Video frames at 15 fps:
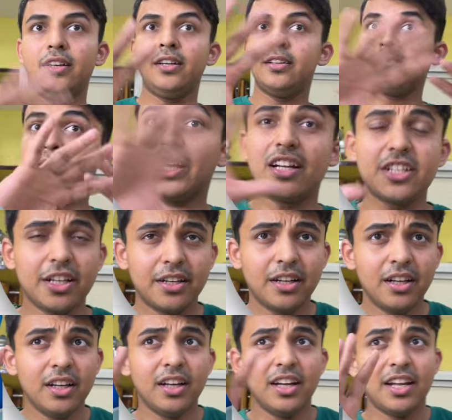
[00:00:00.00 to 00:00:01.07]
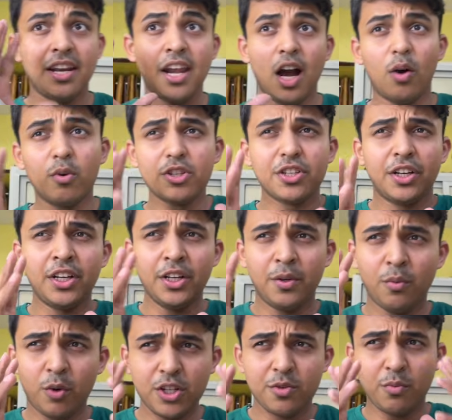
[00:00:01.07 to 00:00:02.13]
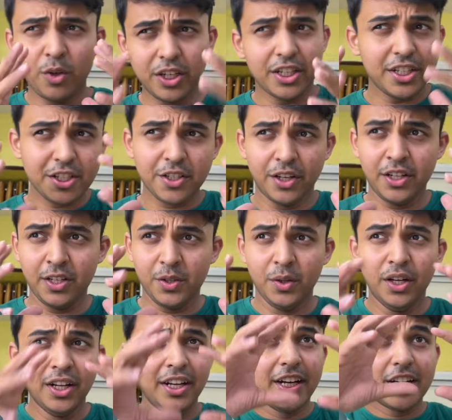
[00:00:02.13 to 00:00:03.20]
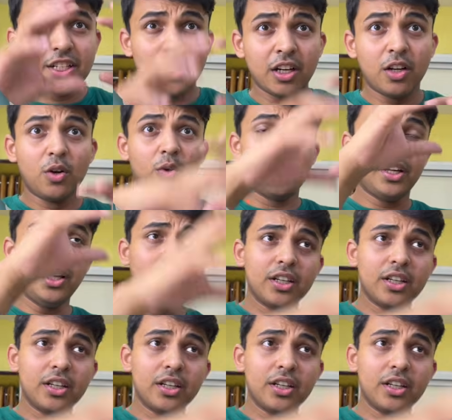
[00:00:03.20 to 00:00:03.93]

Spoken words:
And that's it. Now it's gonna what it's gonna do, it's gonna go there,